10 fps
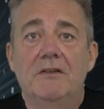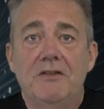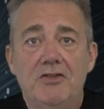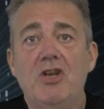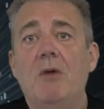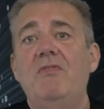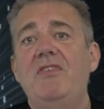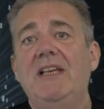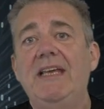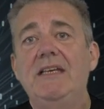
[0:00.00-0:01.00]
The job of
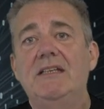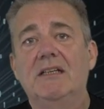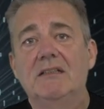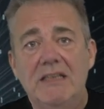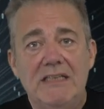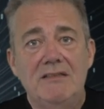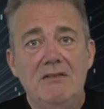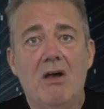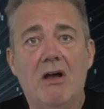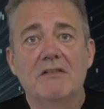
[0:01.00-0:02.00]
a leader is
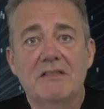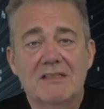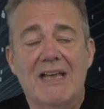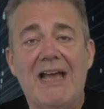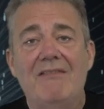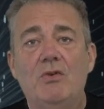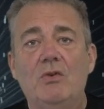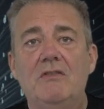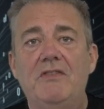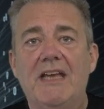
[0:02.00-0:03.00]
not to have
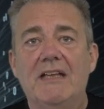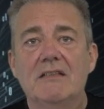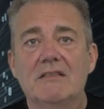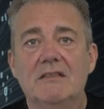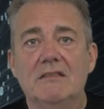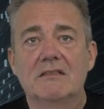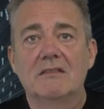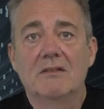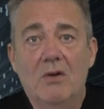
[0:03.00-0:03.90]
all of the answers,